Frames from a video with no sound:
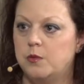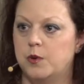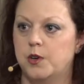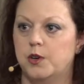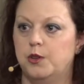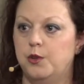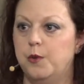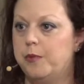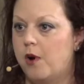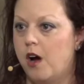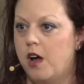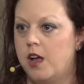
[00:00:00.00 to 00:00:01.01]
were
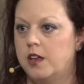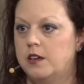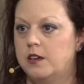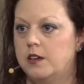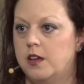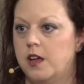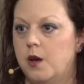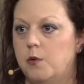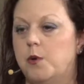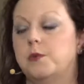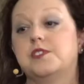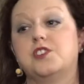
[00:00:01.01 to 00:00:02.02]
Lupron.
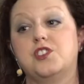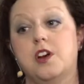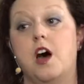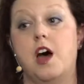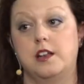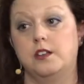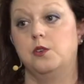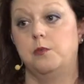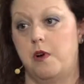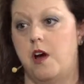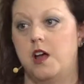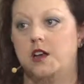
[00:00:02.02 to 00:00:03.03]
Well, it was a shot,
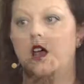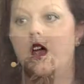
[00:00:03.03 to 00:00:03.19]
Lupron,